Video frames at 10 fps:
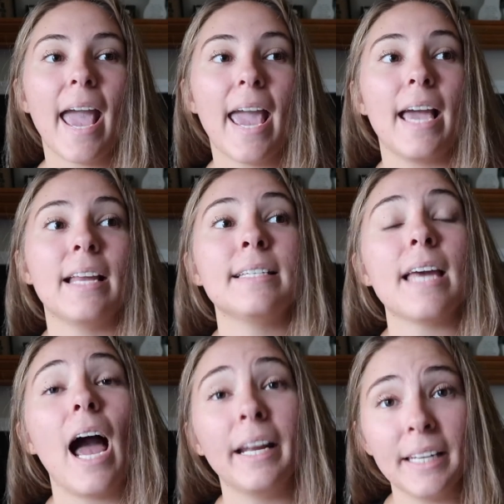and
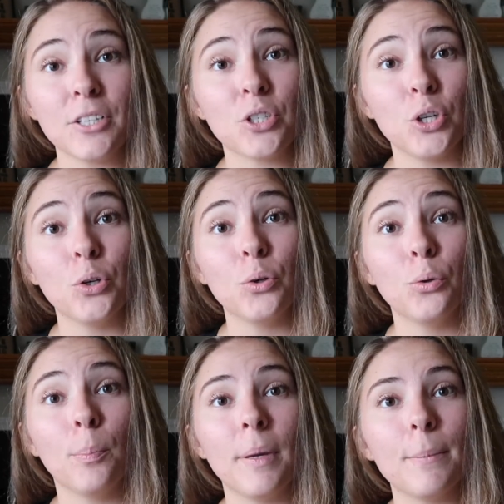I need
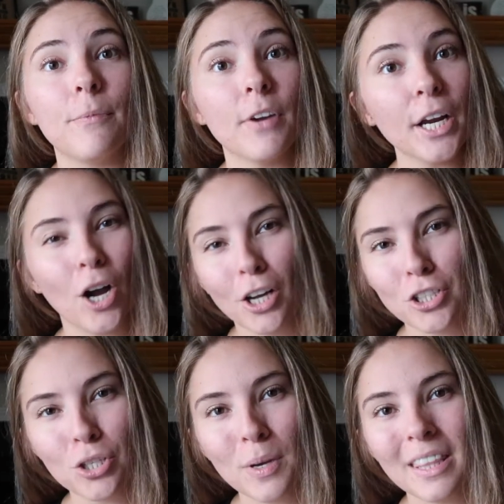to be very
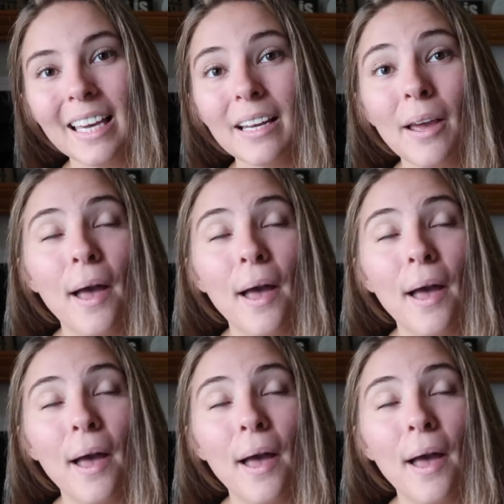cautious with it.